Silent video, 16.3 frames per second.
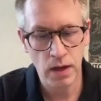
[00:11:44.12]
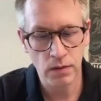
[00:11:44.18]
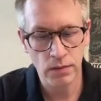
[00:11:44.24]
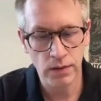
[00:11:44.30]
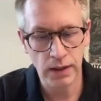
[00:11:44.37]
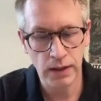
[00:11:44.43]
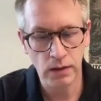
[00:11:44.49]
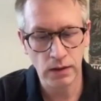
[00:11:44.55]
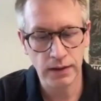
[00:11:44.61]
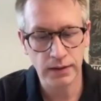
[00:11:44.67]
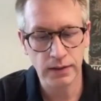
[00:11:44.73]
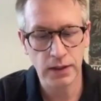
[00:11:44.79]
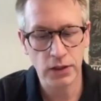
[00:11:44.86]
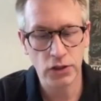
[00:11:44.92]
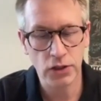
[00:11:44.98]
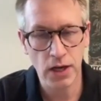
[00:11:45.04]
regulate
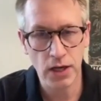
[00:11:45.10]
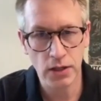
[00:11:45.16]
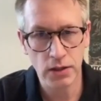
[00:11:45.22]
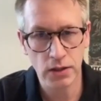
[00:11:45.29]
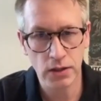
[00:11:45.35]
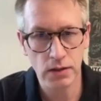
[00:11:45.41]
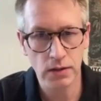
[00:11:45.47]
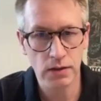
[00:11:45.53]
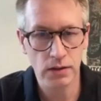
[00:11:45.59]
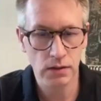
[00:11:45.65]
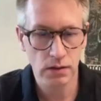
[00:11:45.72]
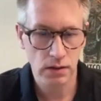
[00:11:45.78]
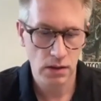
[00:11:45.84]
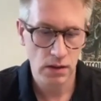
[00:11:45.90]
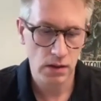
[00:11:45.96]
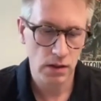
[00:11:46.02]
exchanges.
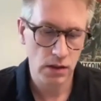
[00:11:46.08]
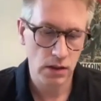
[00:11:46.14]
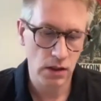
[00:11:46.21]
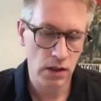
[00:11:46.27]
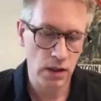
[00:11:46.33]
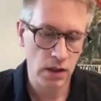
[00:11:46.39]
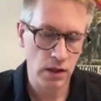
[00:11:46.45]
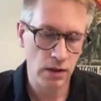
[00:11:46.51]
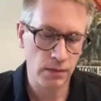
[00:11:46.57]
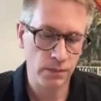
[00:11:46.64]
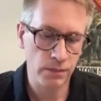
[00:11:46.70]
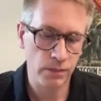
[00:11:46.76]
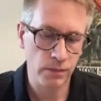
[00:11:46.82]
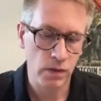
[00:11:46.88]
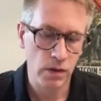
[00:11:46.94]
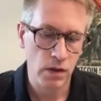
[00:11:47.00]

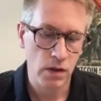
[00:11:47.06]
Um,